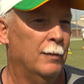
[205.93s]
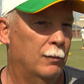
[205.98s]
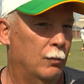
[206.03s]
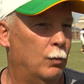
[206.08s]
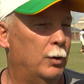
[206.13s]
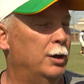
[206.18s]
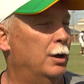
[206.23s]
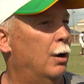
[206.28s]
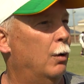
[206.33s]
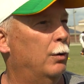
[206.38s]

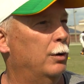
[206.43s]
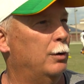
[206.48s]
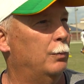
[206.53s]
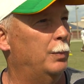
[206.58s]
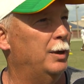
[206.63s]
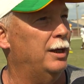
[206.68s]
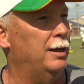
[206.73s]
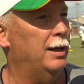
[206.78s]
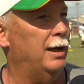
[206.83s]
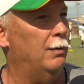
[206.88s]
We know it'll
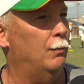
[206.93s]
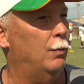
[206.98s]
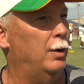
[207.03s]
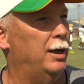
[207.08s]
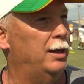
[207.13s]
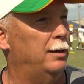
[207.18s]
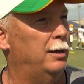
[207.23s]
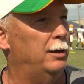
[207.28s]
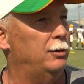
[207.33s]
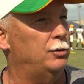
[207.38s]
be that
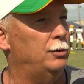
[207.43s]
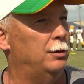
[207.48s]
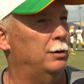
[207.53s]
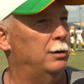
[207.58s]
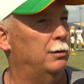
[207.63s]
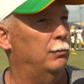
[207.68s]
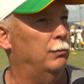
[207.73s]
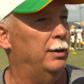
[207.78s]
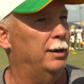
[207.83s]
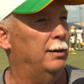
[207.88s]
way this
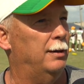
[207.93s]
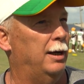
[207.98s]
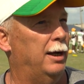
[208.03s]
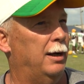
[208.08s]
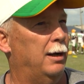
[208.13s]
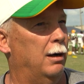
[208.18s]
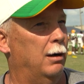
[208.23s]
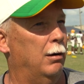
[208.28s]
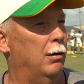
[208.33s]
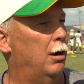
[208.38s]
year. We
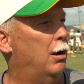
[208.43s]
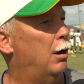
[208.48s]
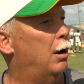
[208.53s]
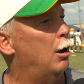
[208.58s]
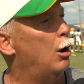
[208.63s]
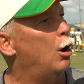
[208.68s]
think our